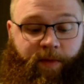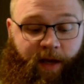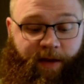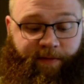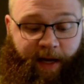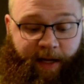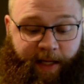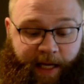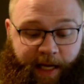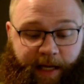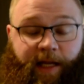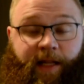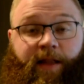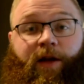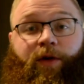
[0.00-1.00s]
If I can't
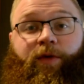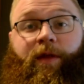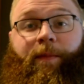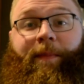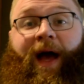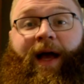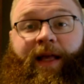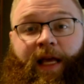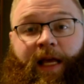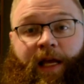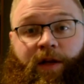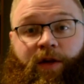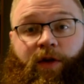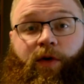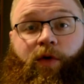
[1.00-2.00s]
get there with the
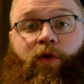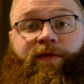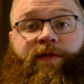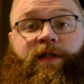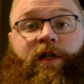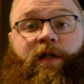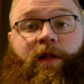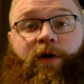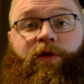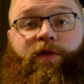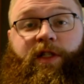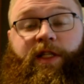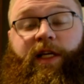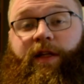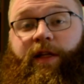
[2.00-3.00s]
backhand, or if it's a low
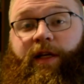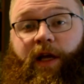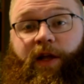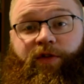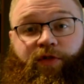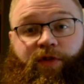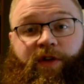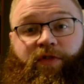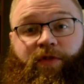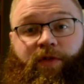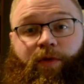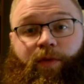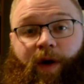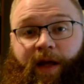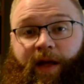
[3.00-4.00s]
ceiling and trees are in
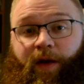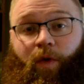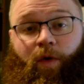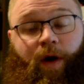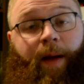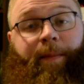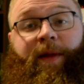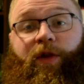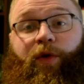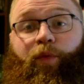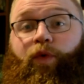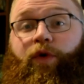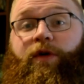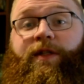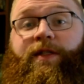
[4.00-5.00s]
the way, or I'm in the
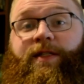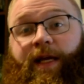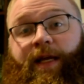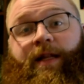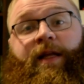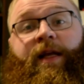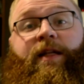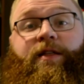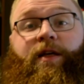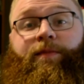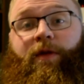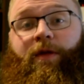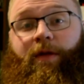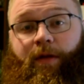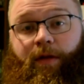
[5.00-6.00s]
woods and need
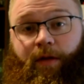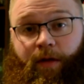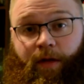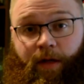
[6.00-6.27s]
something